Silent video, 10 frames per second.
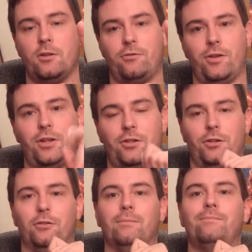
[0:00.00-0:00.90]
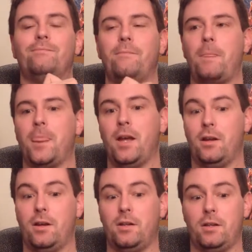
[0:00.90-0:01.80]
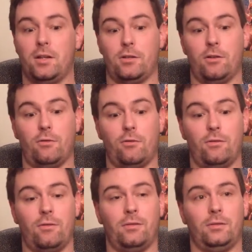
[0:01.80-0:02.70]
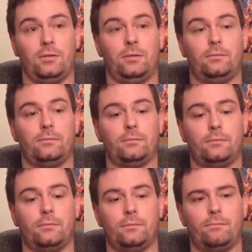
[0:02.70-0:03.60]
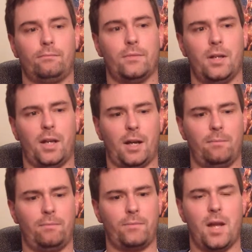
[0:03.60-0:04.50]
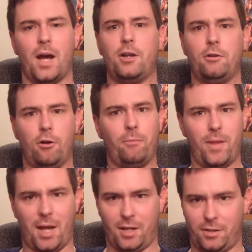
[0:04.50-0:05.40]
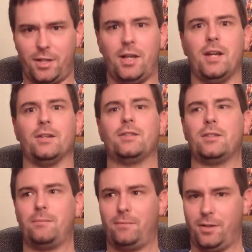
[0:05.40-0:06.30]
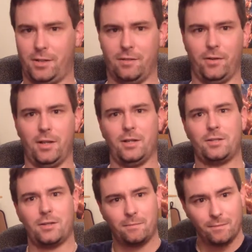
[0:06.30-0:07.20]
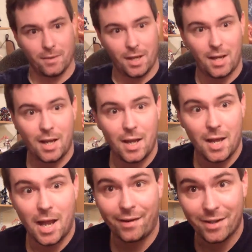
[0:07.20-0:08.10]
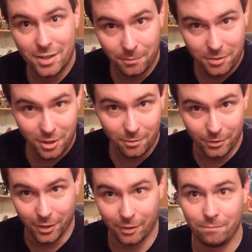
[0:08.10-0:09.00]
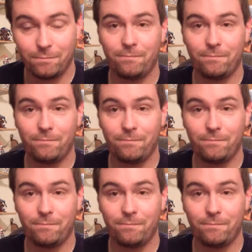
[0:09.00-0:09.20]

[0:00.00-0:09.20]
traditional. So, yeah, I do hope that is the case because if it is, I got something to share with y'all.